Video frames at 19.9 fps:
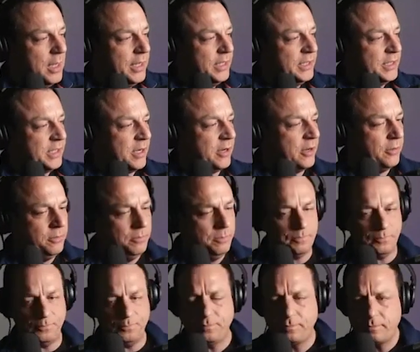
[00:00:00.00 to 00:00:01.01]
So
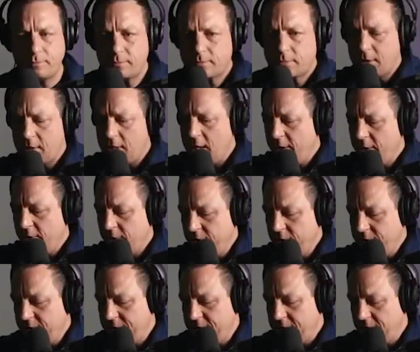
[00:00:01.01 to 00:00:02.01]
I
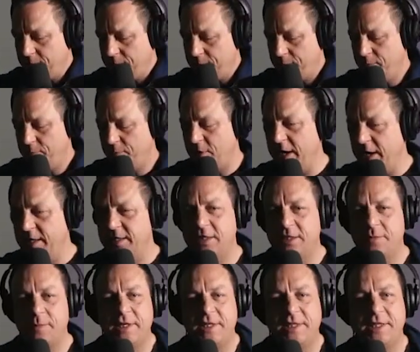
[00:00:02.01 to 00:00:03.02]
always used to
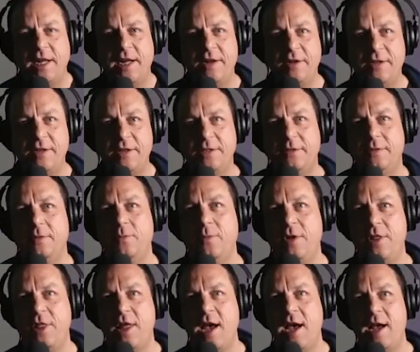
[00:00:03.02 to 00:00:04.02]
practice my sound
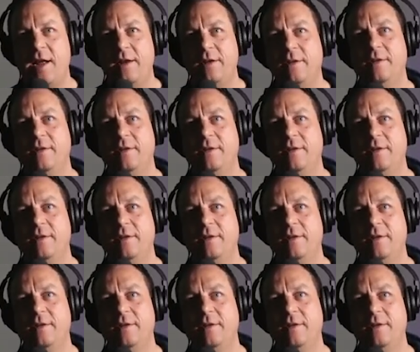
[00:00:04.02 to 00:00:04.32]
with that